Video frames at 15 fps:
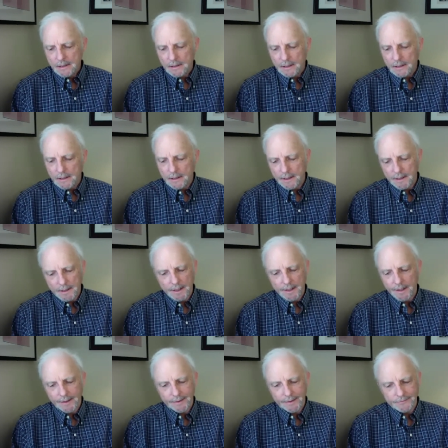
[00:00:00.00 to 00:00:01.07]
and I
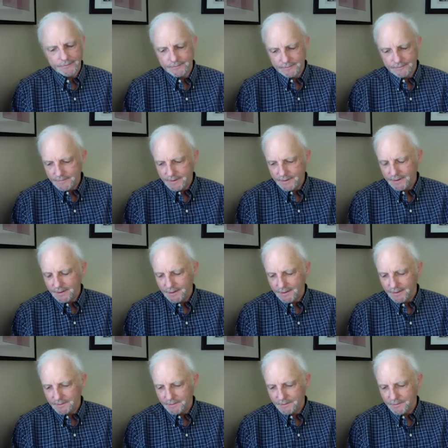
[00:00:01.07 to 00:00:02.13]
have
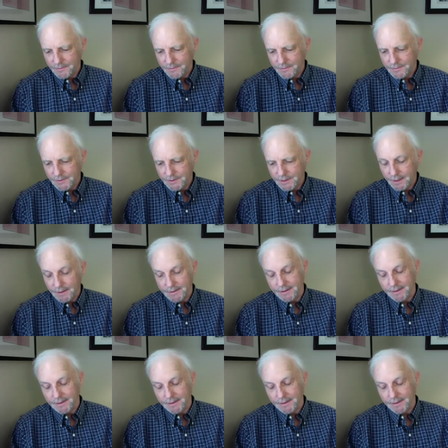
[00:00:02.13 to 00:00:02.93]
sons,